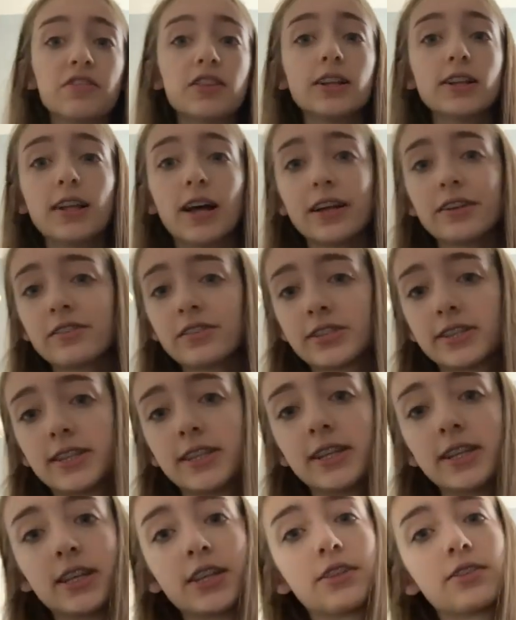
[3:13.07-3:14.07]
last
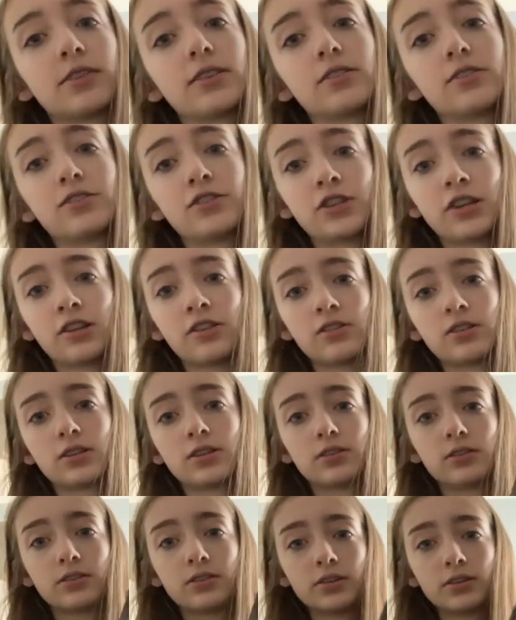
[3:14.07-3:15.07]
things is just
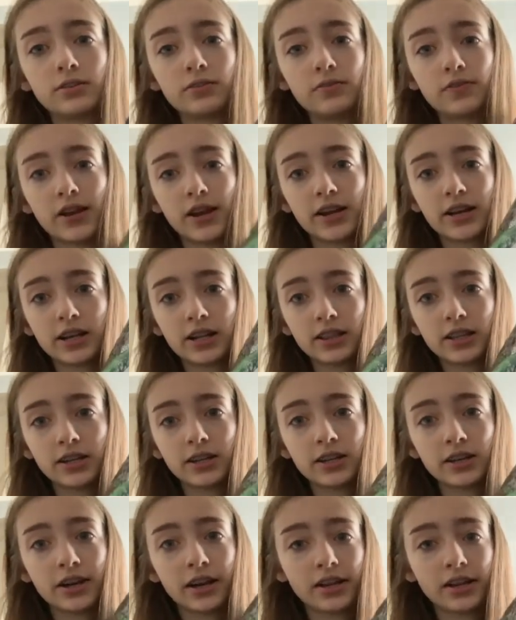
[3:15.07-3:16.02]
ferret litter.